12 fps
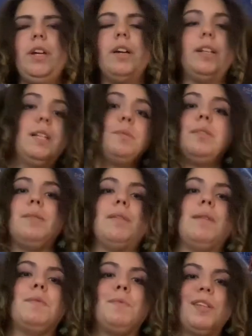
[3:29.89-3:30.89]
and that's what
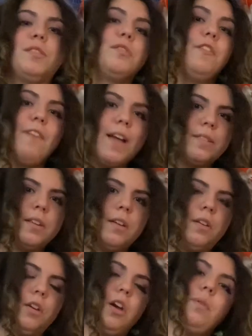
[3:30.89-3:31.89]
sometimes makes it so
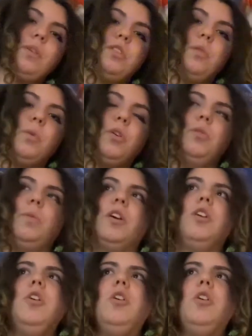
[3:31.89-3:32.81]
fascinating to go into the world where,